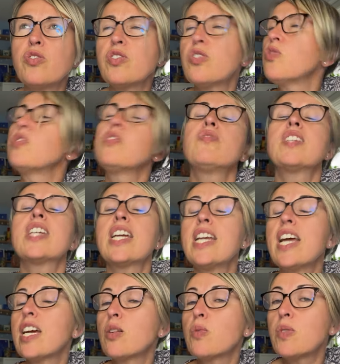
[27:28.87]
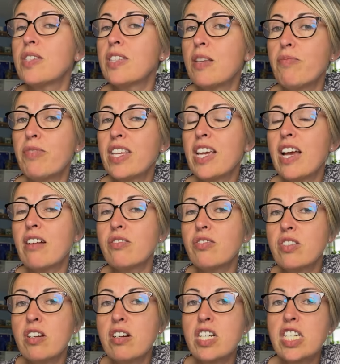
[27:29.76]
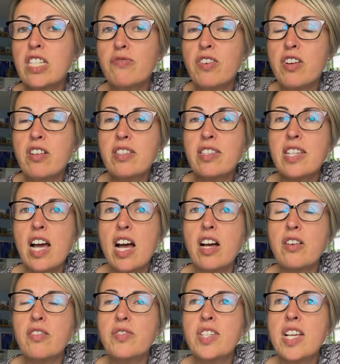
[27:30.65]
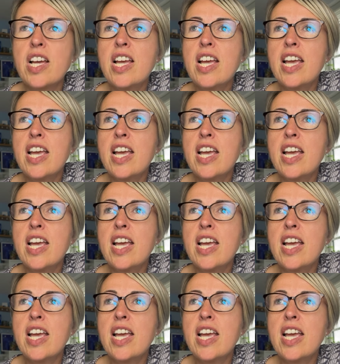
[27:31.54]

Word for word: sort of connect with something outside of ourselves.